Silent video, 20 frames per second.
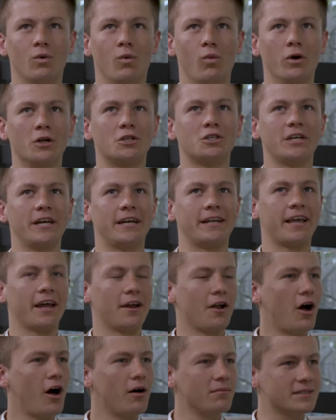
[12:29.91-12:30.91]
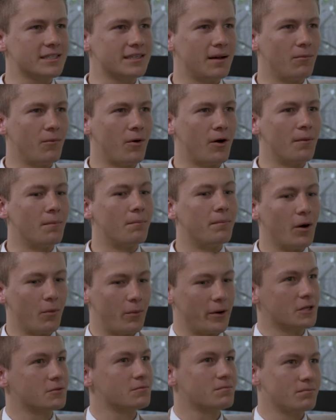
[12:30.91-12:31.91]
which it can harm someone,
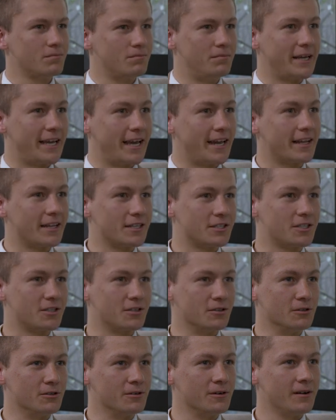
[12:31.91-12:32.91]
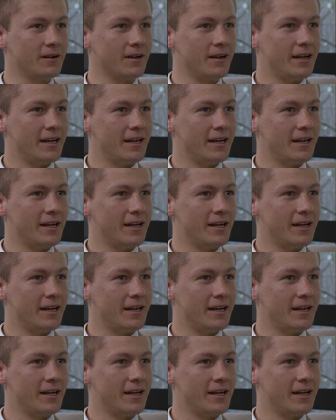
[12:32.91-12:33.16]
but we're beginning to